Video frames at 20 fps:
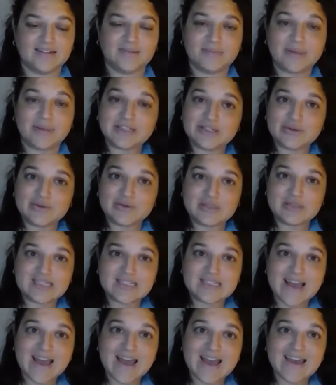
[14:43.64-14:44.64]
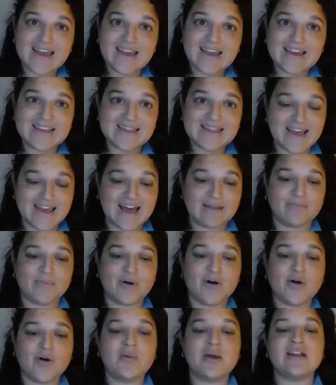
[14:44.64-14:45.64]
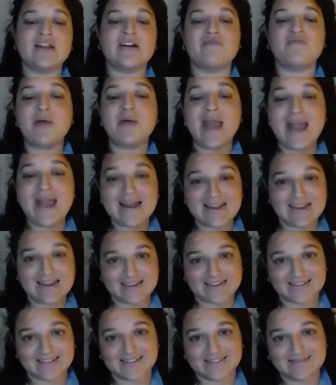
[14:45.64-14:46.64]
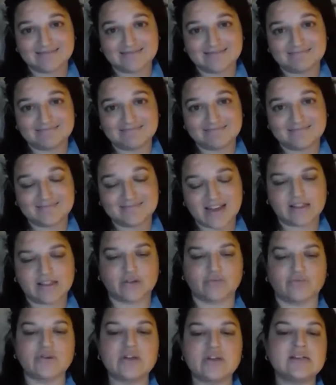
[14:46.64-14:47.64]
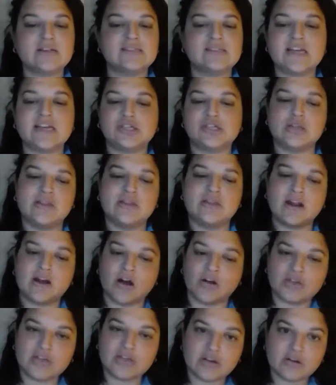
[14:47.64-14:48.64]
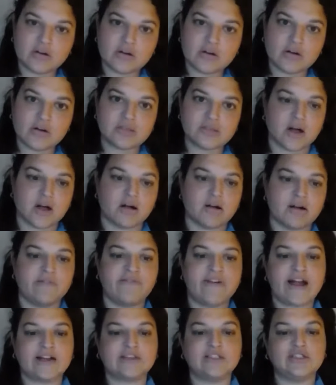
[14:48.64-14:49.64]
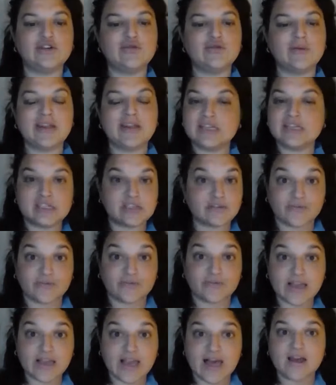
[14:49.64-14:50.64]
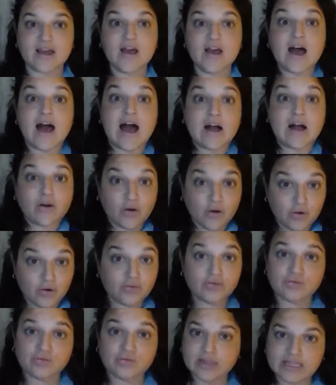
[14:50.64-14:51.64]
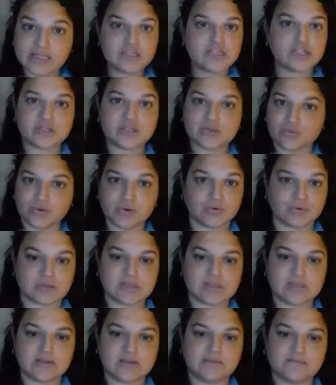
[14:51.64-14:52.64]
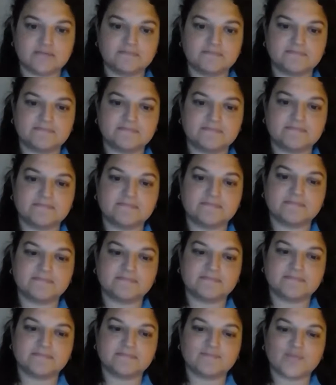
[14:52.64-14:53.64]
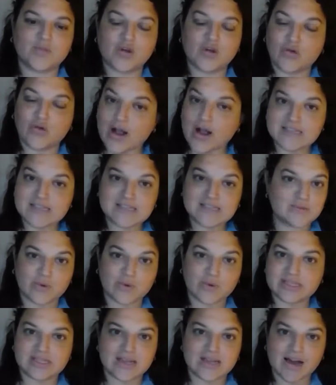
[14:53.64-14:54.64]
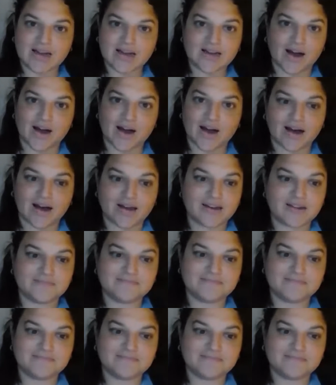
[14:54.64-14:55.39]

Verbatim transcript: But to stay in that moment of panic, at the realization that our heroes are in fact human, is to forget our own religious roots. Christ was not God,